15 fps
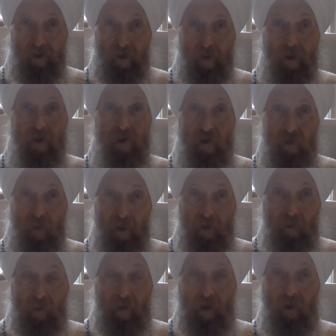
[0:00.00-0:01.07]
not just one
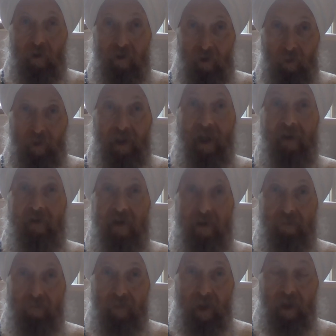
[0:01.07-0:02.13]
kriya or two. He gave us
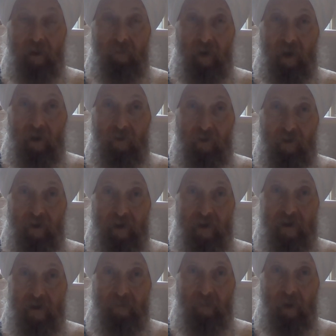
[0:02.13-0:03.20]
many, many
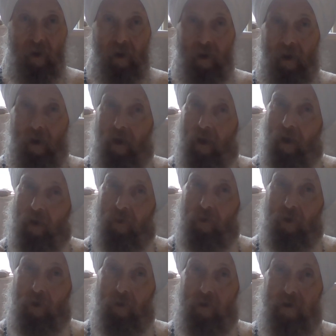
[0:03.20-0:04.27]
kriyas. And
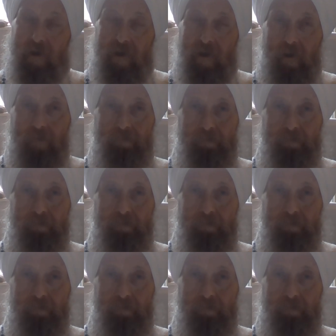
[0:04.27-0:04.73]
those,